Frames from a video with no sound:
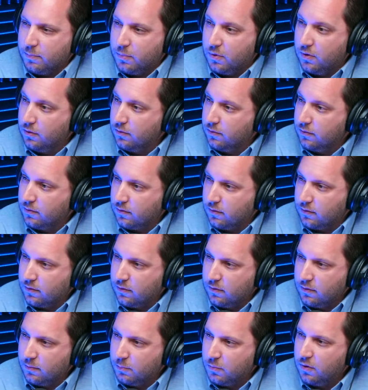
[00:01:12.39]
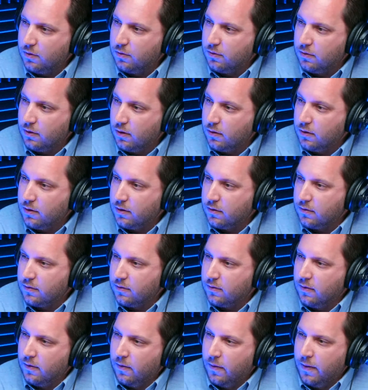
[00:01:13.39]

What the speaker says: pollutant loadings